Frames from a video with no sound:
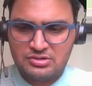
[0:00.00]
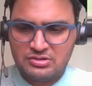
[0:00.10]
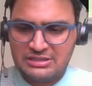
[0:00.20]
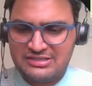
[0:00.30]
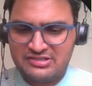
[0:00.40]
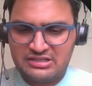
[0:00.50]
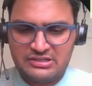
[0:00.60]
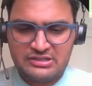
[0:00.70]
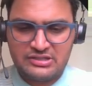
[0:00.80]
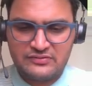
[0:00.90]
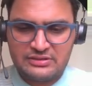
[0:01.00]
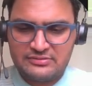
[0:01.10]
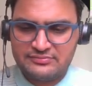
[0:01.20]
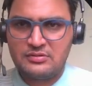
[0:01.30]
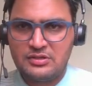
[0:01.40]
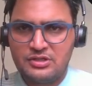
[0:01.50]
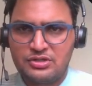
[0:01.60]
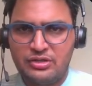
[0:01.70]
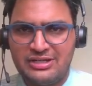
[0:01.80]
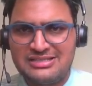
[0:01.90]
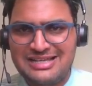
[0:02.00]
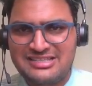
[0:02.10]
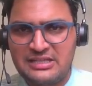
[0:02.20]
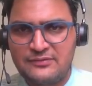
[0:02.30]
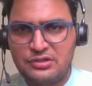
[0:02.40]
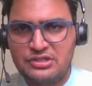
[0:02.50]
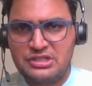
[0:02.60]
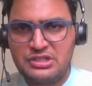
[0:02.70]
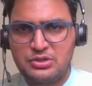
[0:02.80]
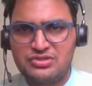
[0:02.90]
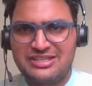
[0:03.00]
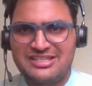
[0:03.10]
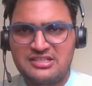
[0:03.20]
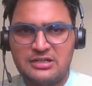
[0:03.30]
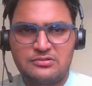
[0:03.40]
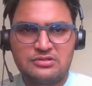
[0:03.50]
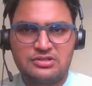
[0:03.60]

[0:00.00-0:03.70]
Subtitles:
So let's run this one. So it is asking for the use case count.